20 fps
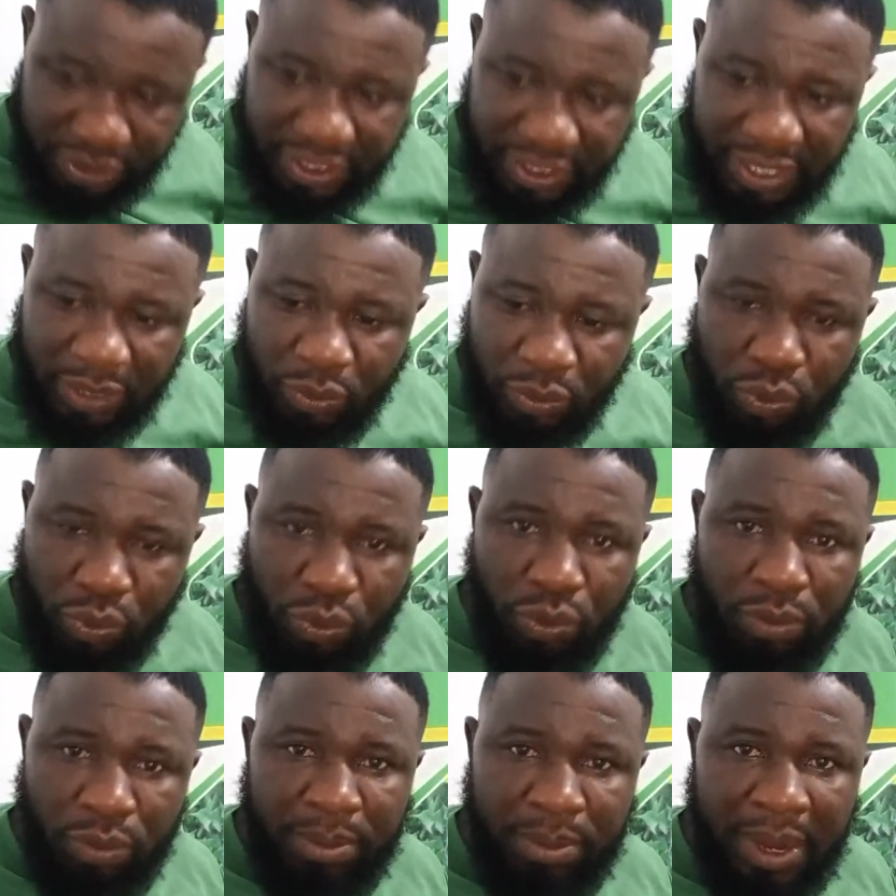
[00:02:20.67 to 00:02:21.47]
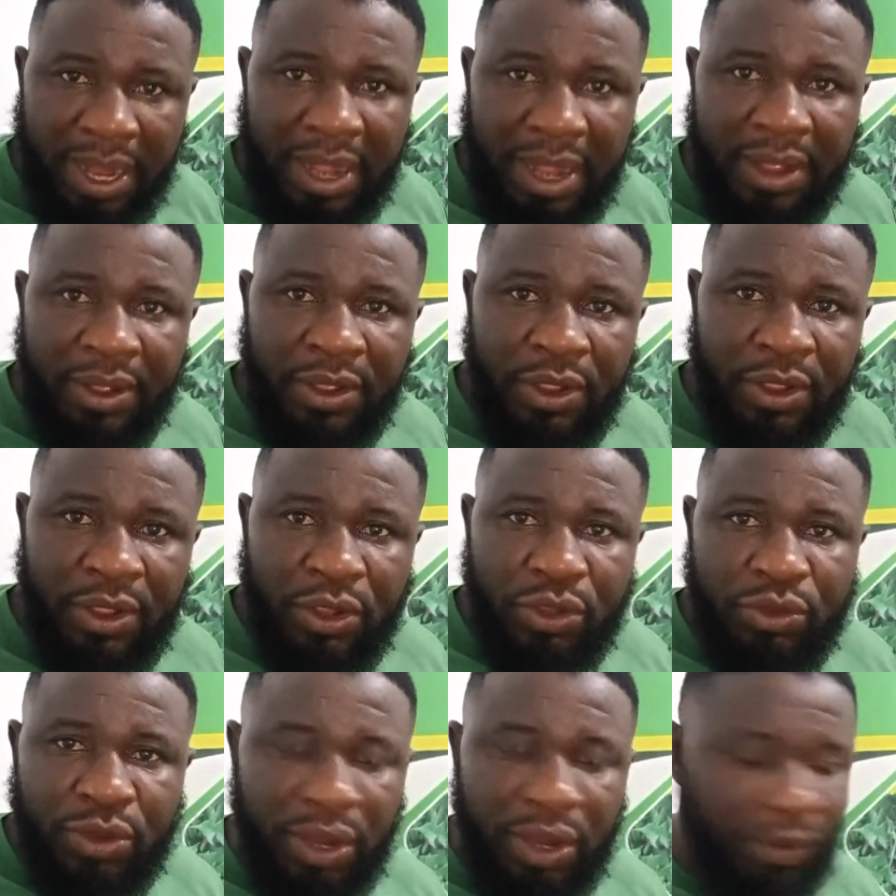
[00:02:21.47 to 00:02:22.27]
like cucumber.
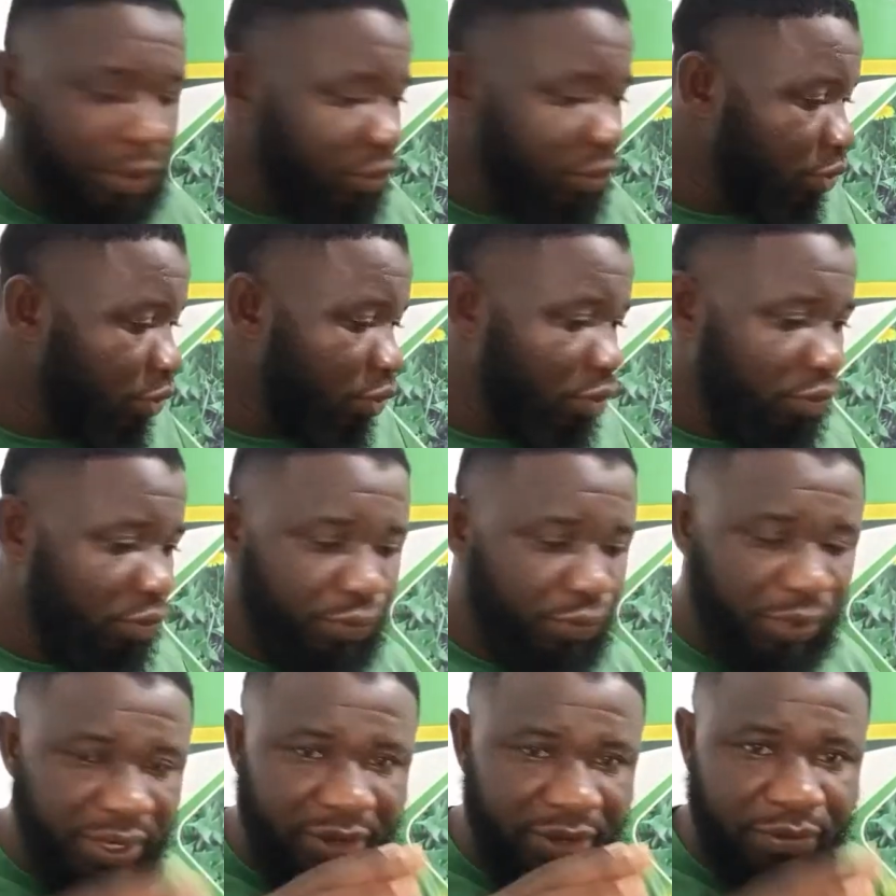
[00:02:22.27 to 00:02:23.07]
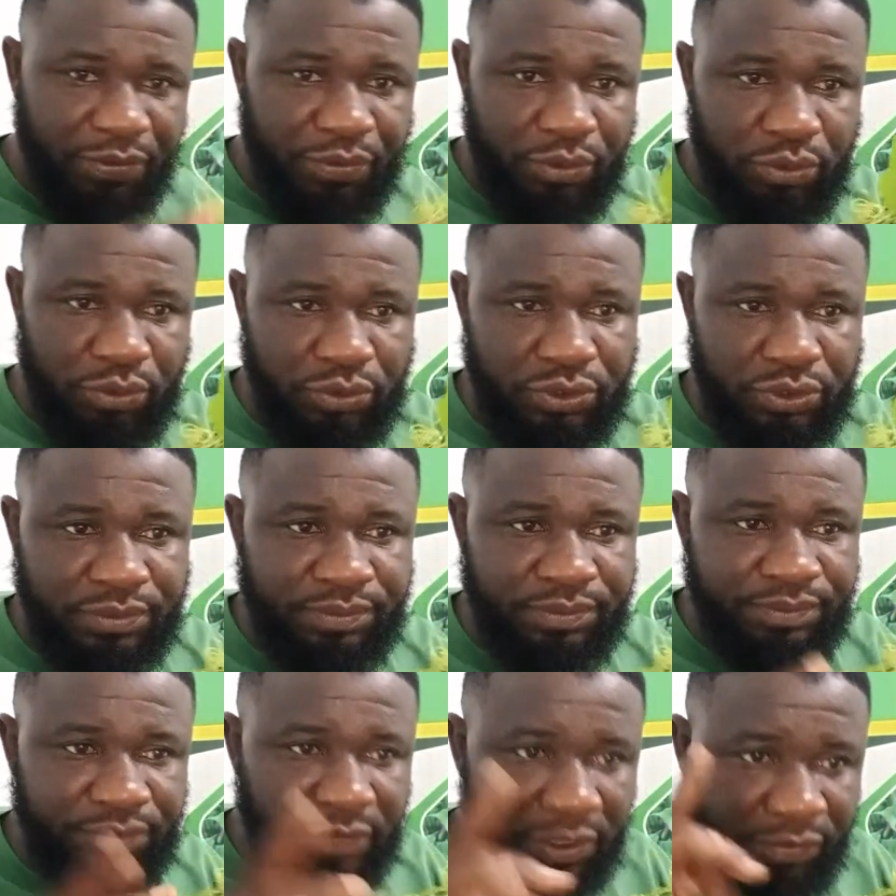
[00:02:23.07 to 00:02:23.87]
You are going to look for the fruit
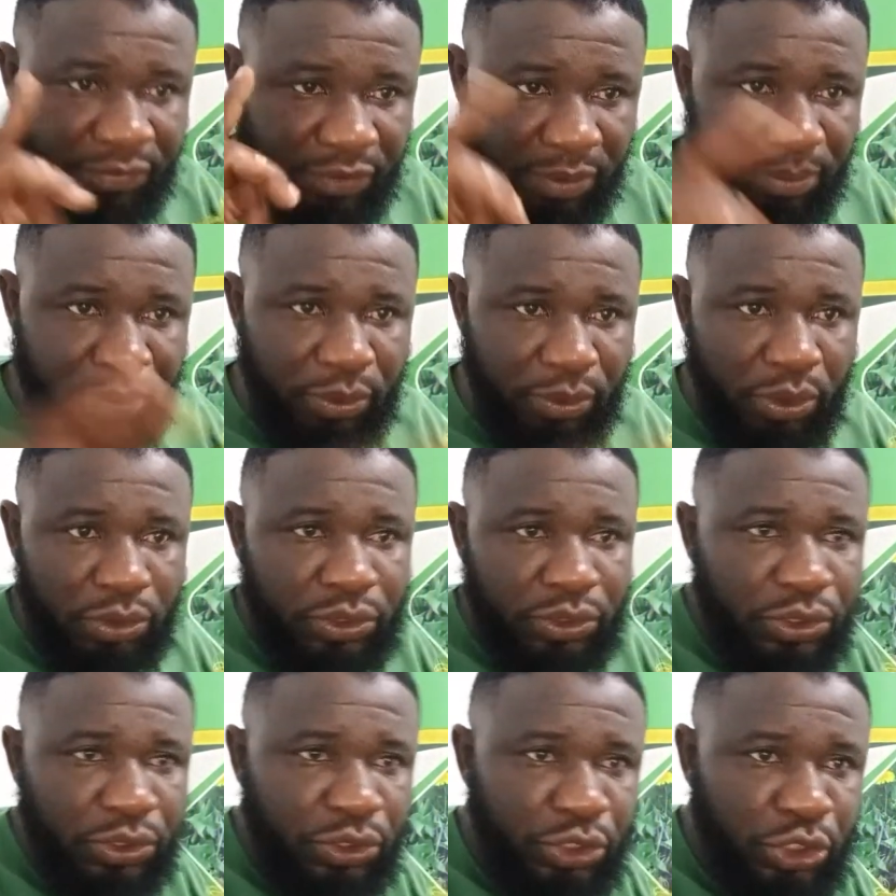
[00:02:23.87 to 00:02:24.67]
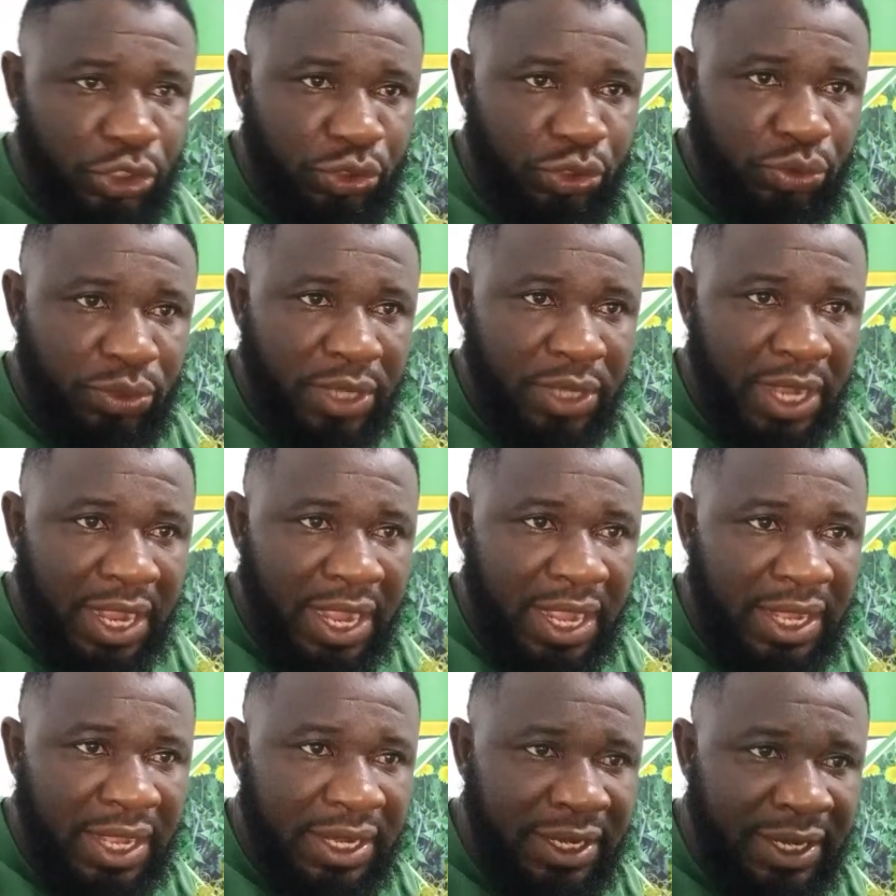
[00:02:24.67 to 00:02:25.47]
for blood
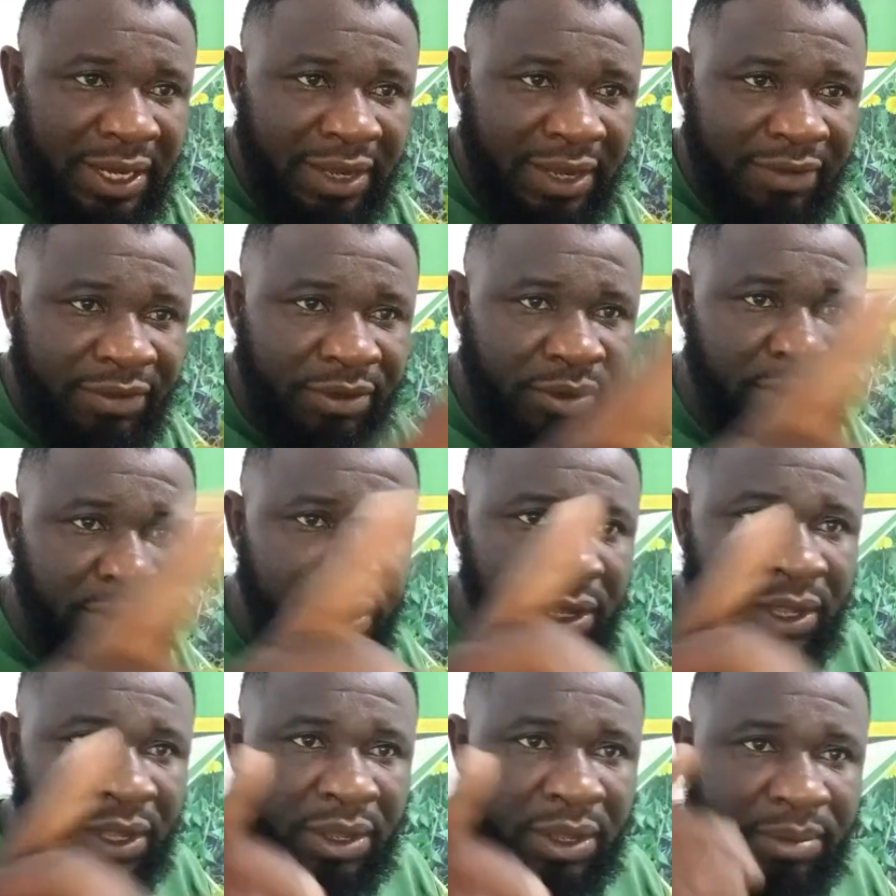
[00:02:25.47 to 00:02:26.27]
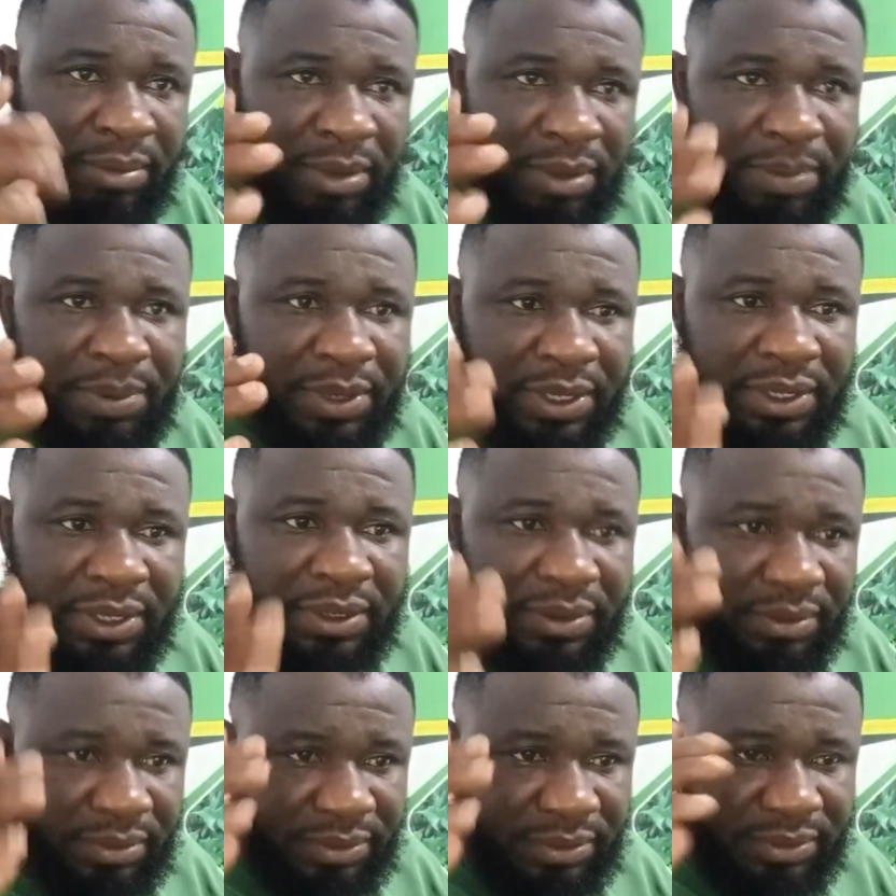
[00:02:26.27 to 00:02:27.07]
sugar level,
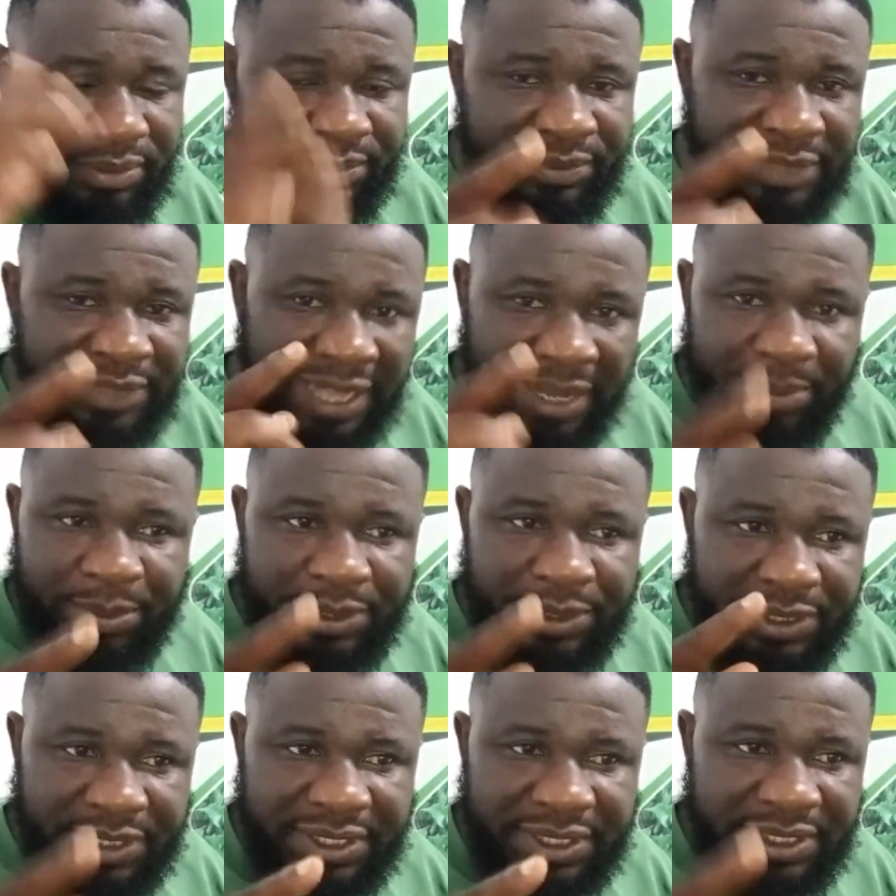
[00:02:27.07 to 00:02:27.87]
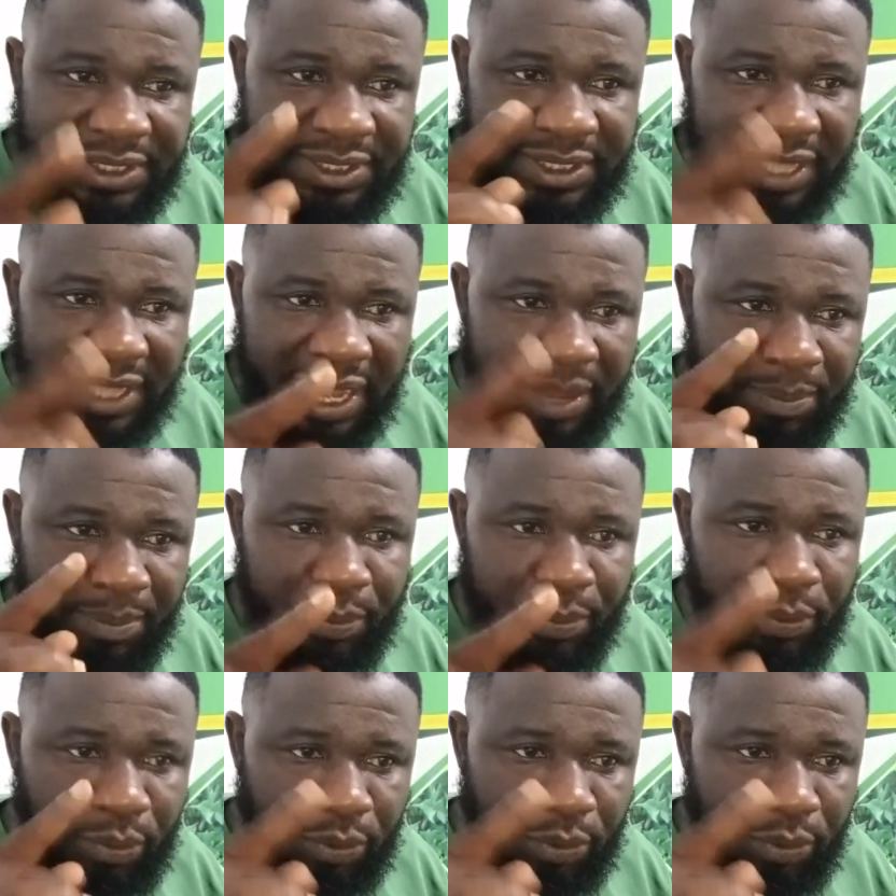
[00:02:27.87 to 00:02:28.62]
maybe diabetes type